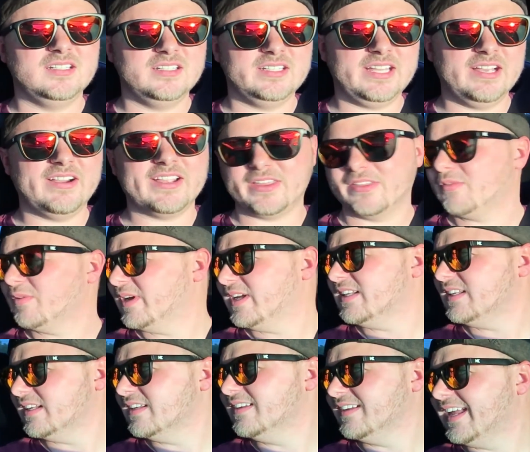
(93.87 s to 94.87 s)
Yeah, like a
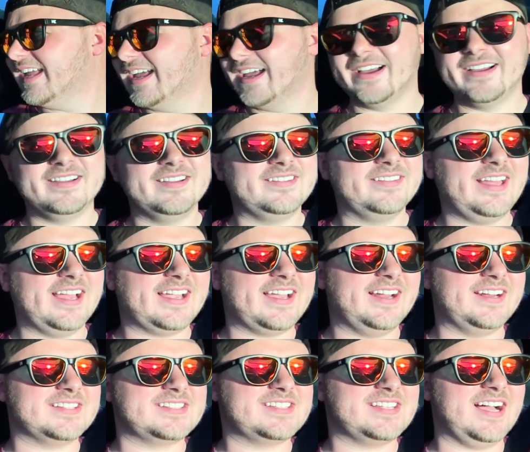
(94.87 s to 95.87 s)
3, yeah, that
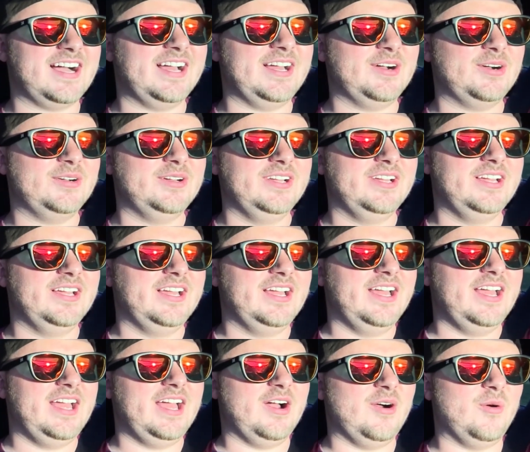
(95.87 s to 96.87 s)
kind of style.
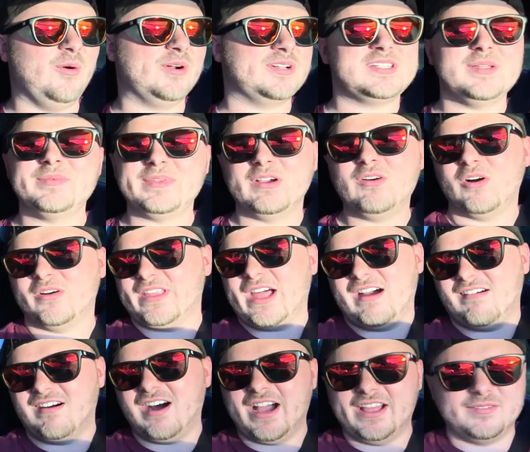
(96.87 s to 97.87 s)
Or something along
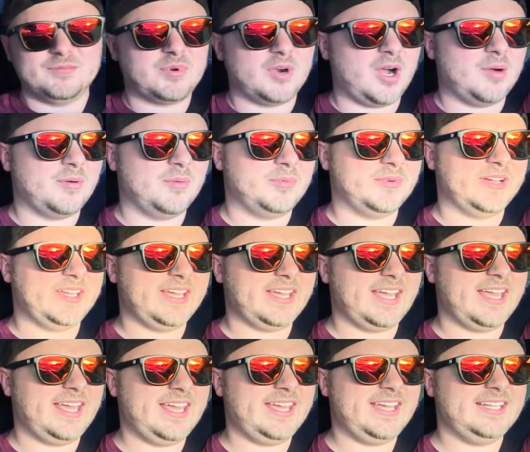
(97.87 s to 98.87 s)
that line, probably.
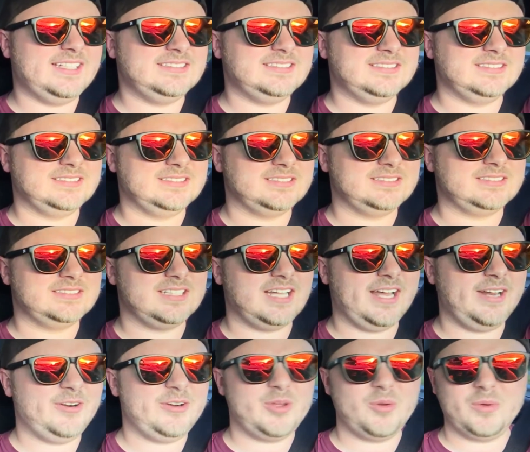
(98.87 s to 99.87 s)
And
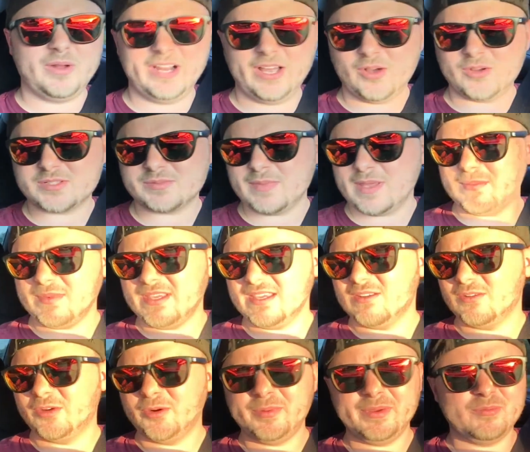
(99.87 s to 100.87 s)
I don't know what else. Maybe
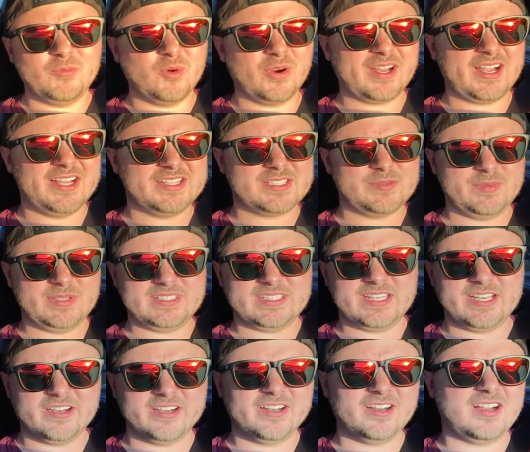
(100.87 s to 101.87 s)
a little bit more custom
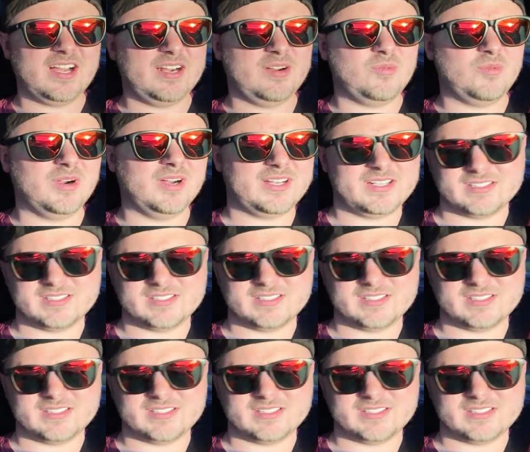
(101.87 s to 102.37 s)
interior kind of work,